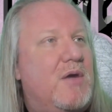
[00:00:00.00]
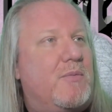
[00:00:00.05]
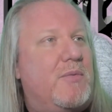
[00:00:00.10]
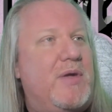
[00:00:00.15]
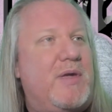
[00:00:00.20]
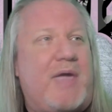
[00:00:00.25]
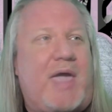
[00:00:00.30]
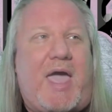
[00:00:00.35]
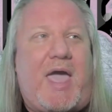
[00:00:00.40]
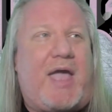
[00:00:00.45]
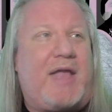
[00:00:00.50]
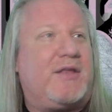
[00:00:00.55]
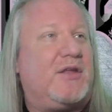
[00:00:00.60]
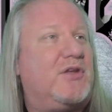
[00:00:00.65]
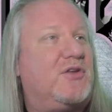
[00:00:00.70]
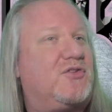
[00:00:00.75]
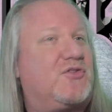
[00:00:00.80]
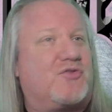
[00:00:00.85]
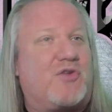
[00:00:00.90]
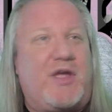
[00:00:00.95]
We had
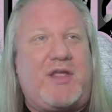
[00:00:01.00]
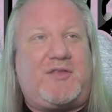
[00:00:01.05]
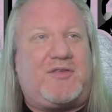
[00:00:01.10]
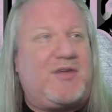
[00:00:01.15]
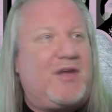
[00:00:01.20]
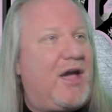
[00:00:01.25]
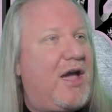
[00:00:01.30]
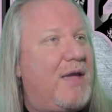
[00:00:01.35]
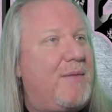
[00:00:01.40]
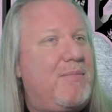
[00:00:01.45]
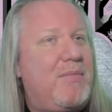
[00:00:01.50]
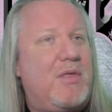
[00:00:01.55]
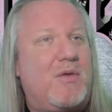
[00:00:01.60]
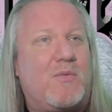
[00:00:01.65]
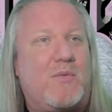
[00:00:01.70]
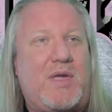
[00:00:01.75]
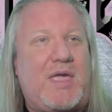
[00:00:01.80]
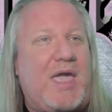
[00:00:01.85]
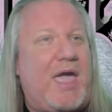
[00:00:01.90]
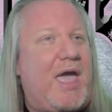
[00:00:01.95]
straight time,
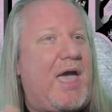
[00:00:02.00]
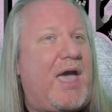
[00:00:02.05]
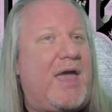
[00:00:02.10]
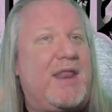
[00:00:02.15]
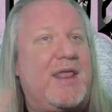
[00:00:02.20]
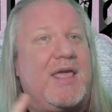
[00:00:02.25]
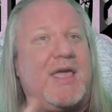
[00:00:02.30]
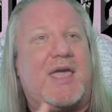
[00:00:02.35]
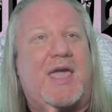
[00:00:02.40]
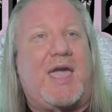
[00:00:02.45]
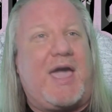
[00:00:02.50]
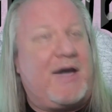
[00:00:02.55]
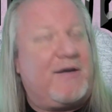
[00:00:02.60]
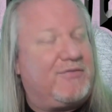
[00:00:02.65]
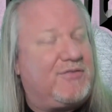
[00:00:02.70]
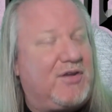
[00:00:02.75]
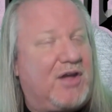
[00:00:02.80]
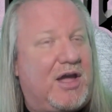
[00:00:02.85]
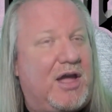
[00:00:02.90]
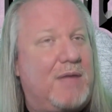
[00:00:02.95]
we had
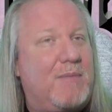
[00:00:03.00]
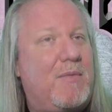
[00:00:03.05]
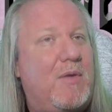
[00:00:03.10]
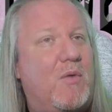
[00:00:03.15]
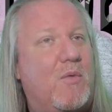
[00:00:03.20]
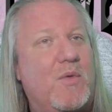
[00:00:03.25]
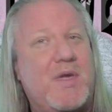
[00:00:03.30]
half time,